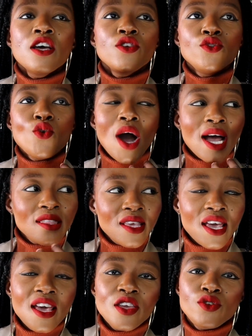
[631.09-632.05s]
You are
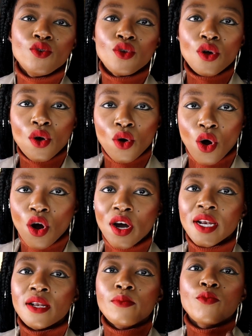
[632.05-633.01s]
there, you log
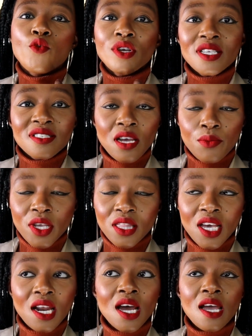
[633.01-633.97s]
on, which is
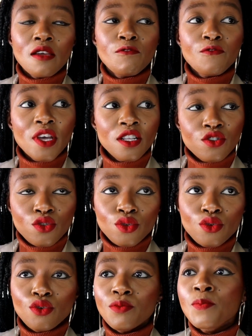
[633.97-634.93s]
something that I have failed to
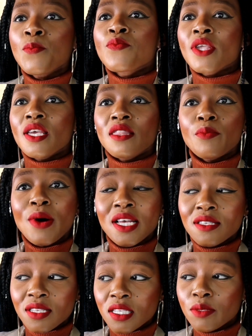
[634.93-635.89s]
do in the
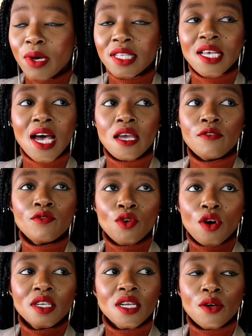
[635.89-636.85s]
past 6 months. I have
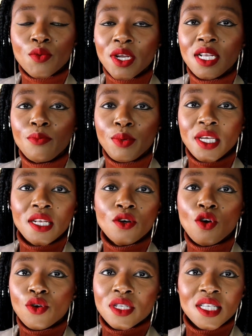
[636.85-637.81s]
not really been
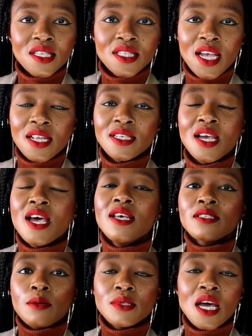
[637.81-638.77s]
consistent.
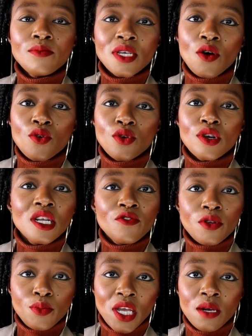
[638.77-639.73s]
Sometimes I would not
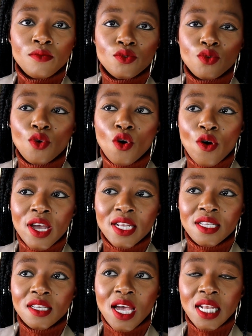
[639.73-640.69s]
even be able to go
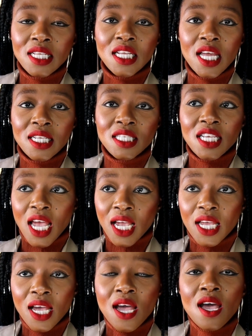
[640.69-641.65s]
and
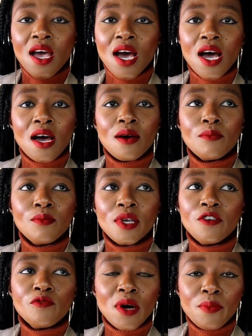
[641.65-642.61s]
check
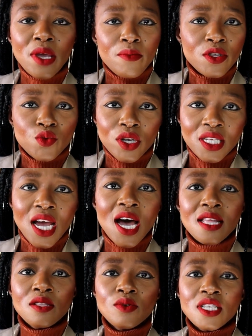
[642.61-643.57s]
if my payments were
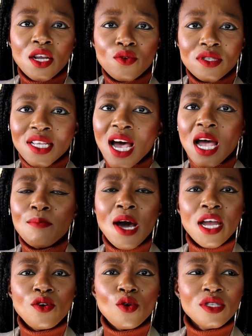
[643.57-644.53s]
done, they were done on time.
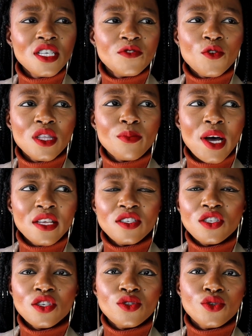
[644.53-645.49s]
I noticed for the
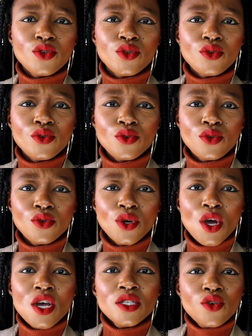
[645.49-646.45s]
past two
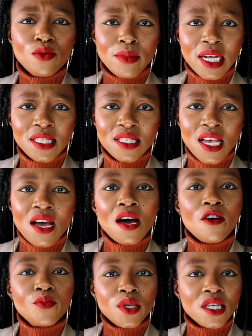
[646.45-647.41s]
months
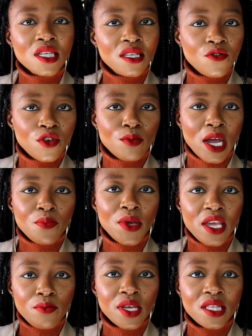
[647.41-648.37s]
I've been receiving my
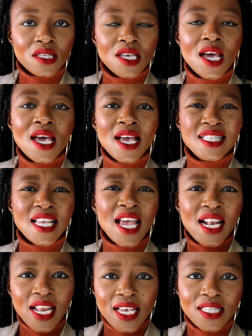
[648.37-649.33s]
payments a
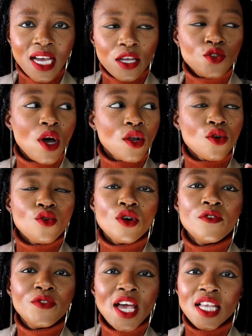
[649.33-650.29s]
day later. So I don't know
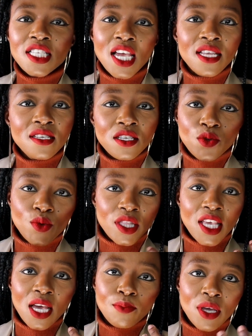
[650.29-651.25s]
if there are changes with
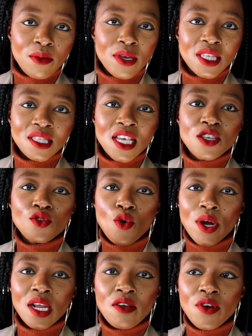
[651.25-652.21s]
their payment dates or
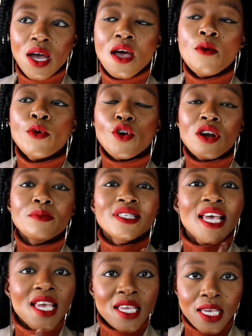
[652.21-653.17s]
whatever, but what I'm
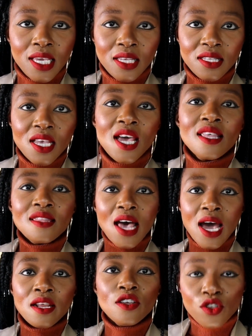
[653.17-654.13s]
saying is
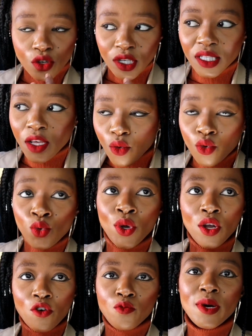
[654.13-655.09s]
that is not the good
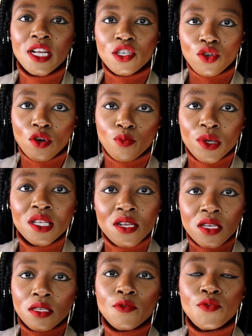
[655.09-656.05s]
way of managing your
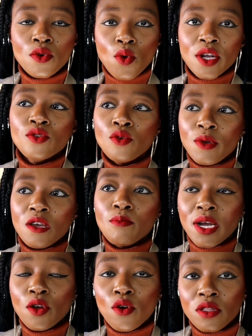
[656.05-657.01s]
business. If you want to make
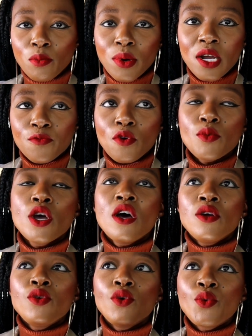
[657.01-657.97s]
money on the platform,
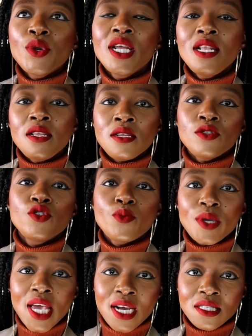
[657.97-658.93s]
you really need to
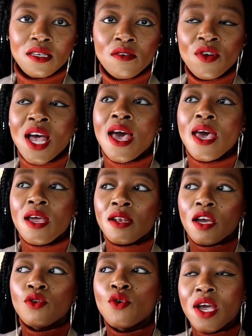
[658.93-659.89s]
be active.
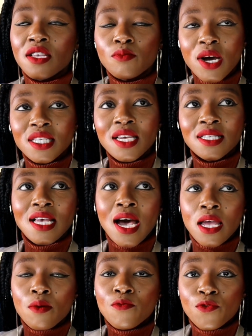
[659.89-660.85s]
And I know, as much as
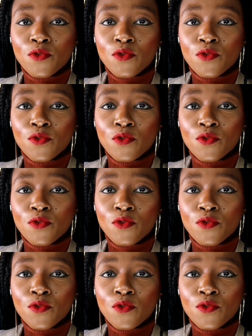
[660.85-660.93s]
I am